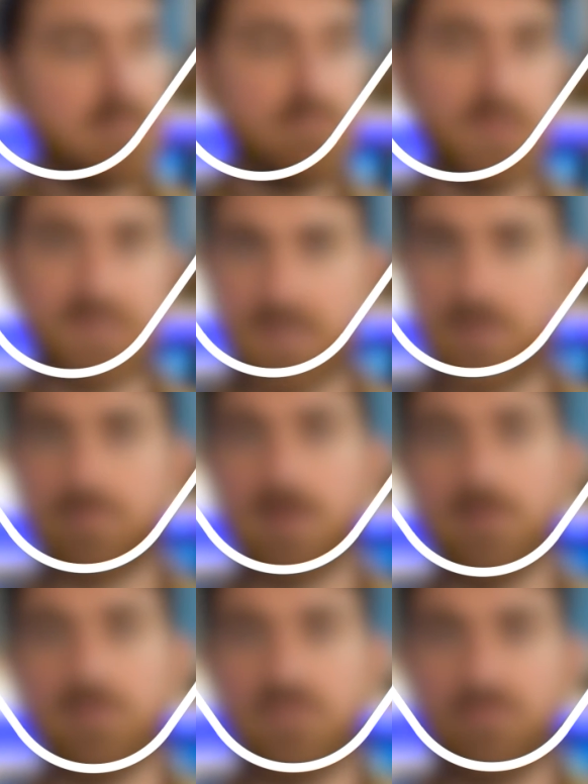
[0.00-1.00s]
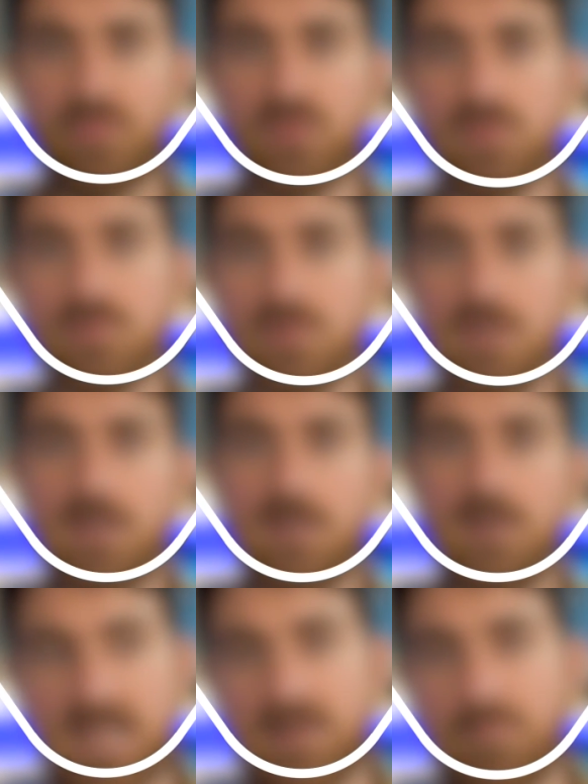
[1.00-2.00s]
put the other around a spool,
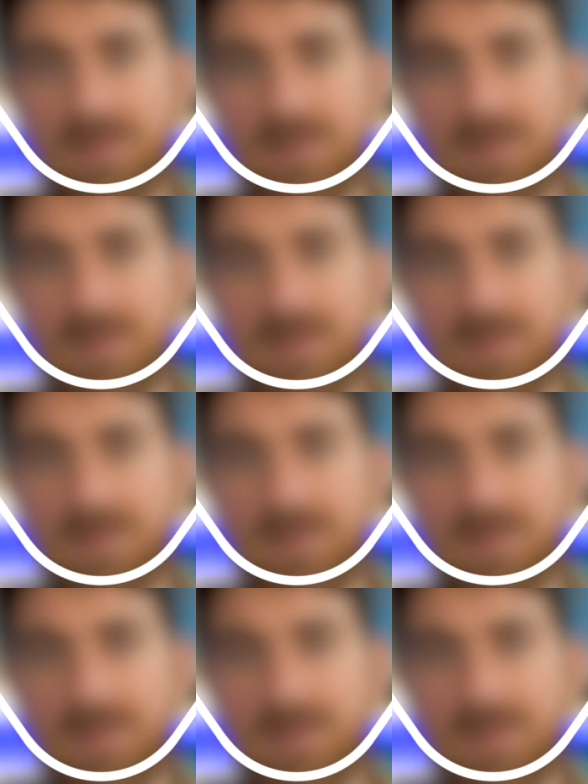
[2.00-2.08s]
and